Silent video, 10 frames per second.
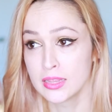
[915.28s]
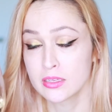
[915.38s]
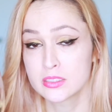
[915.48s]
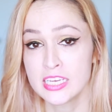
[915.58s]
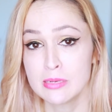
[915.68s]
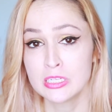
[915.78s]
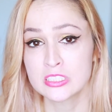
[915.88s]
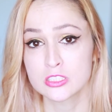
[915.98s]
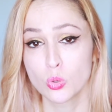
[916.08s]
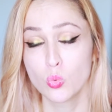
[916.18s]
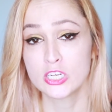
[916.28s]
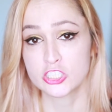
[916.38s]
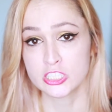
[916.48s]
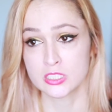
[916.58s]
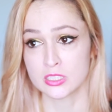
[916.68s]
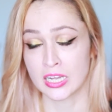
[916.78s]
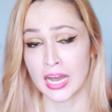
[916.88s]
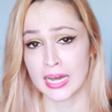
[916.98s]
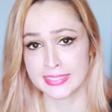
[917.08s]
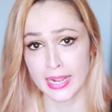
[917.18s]
and the demons and the witches and the
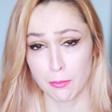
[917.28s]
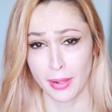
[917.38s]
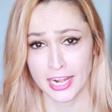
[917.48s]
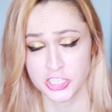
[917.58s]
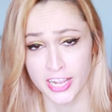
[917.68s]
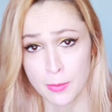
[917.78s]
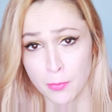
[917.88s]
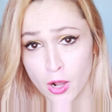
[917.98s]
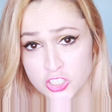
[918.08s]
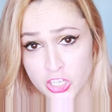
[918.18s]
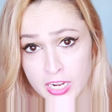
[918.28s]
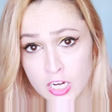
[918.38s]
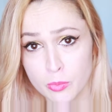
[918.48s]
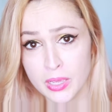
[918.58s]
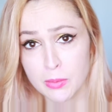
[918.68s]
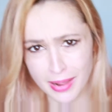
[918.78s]
goddamn magic eight balls. You hear me,